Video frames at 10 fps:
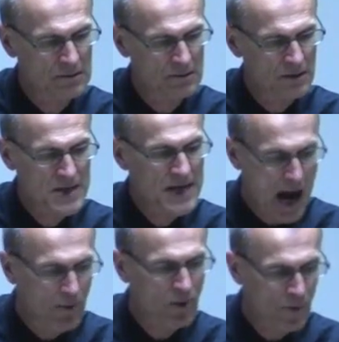And yet
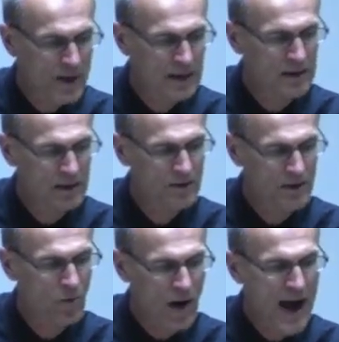I will read the,
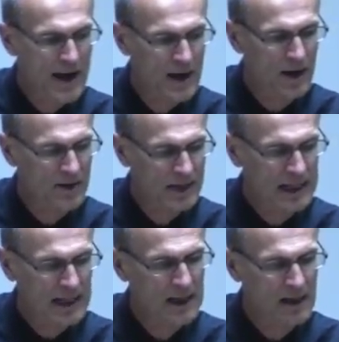the writing unto the
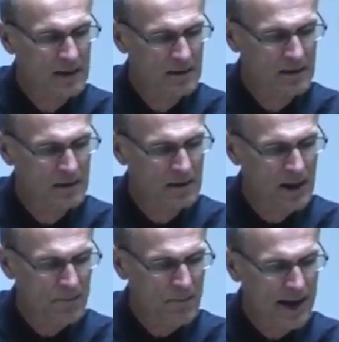king,
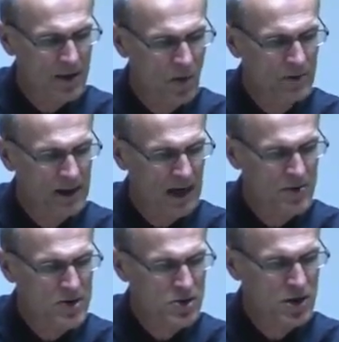and make known to him
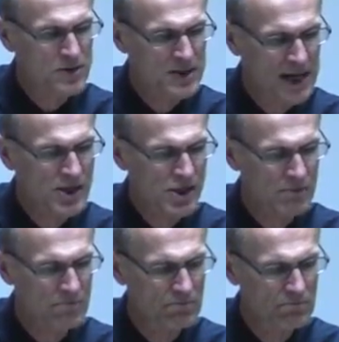the interpretation.
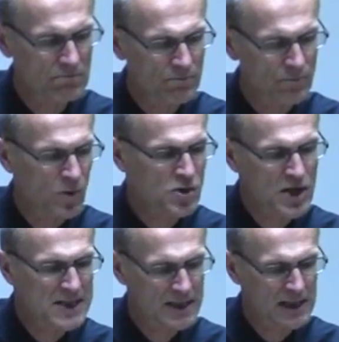Verse
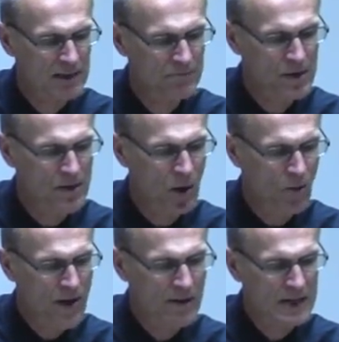18. O
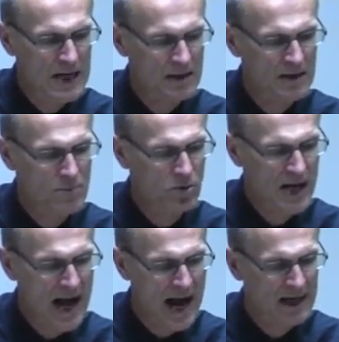thou king, the most
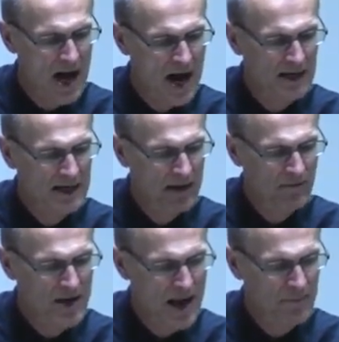high God
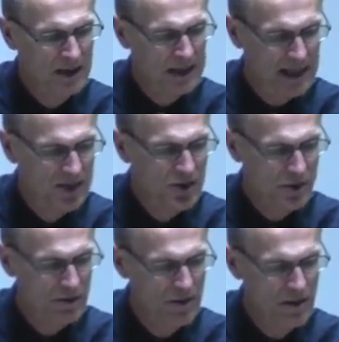gave
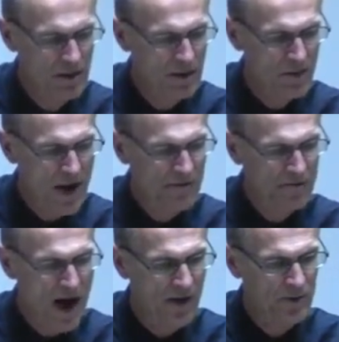Nebuchadnezzar, thy
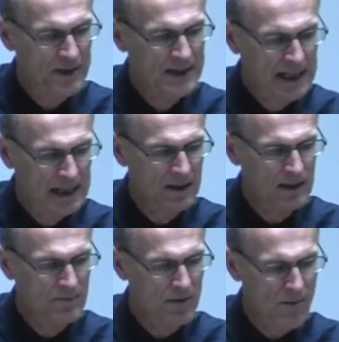father a
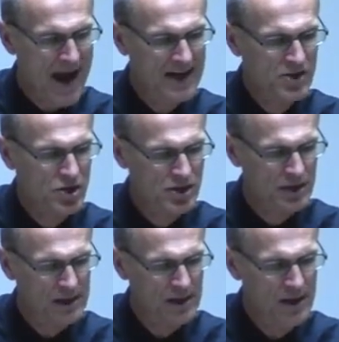kingdom and
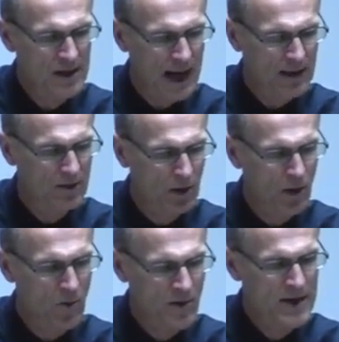majesty, and
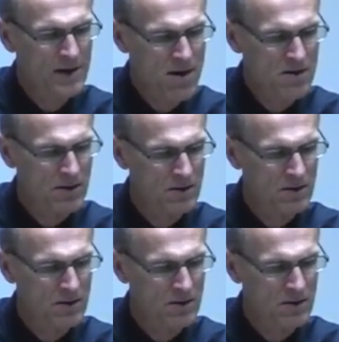glory and honor.